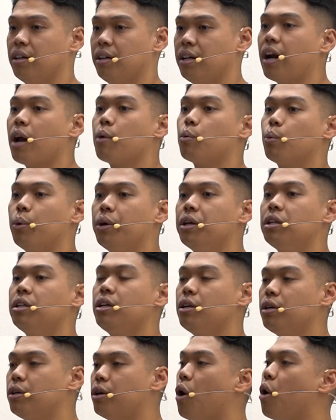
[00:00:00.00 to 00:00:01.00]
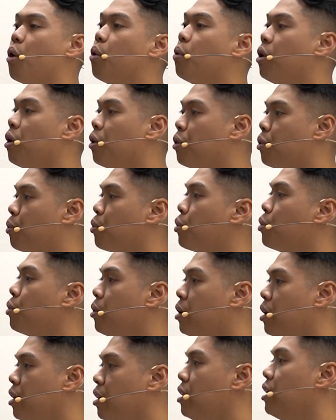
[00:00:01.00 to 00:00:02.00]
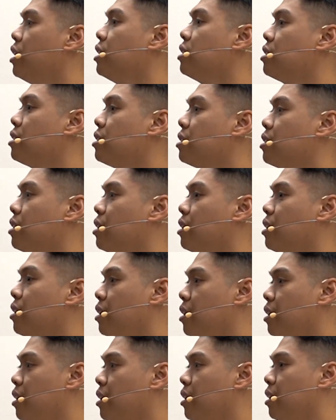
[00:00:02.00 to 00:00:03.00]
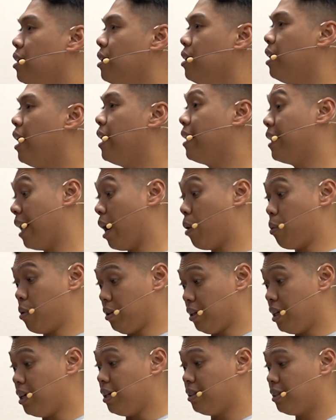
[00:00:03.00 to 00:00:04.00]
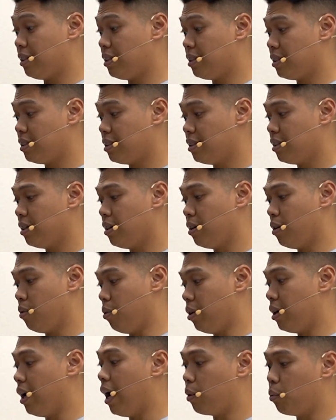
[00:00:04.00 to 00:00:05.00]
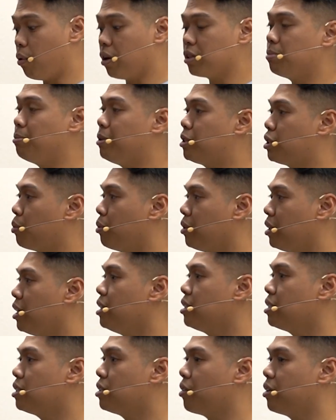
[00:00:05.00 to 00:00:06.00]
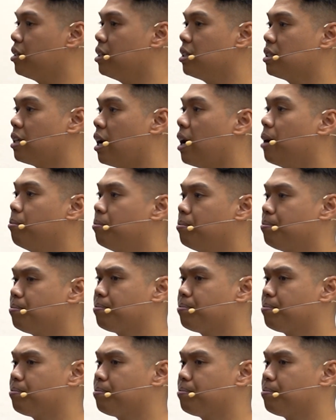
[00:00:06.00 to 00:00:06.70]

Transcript: Can I really go through this? And can I release what God wants me to release during this time?